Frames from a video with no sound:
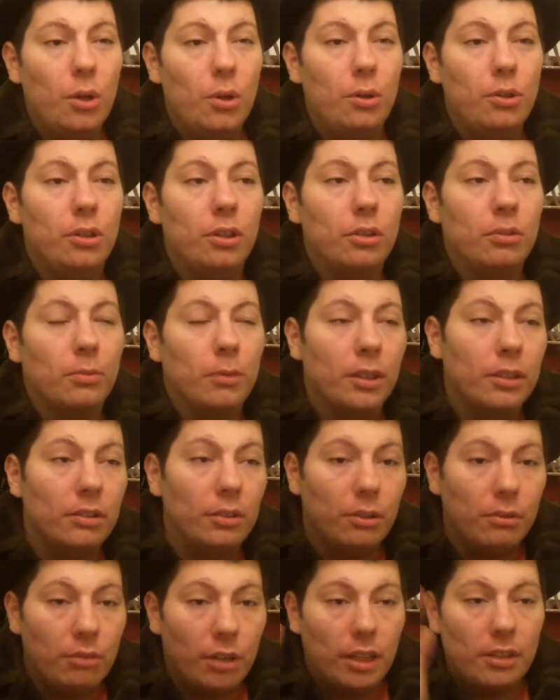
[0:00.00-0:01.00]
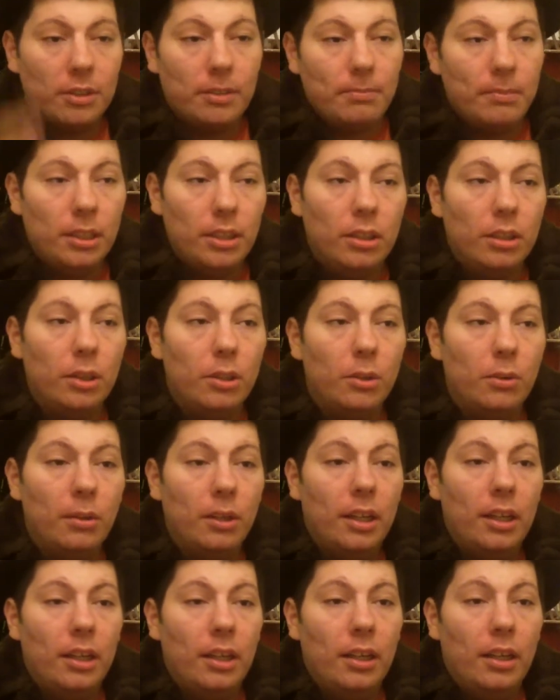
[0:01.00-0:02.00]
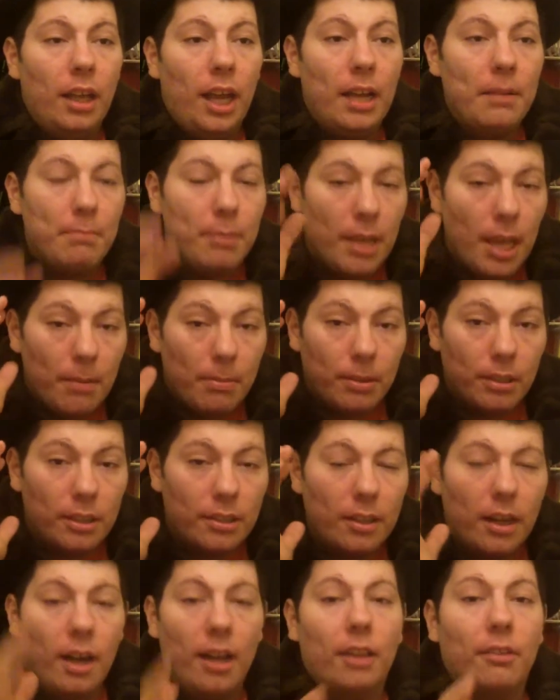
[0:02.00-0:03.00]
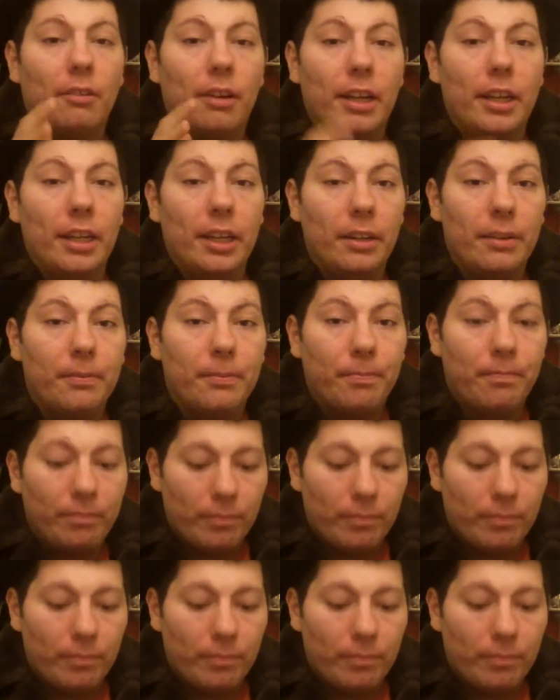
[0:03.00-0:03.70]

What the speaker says: who just wants to try something new and be able to tolerate it.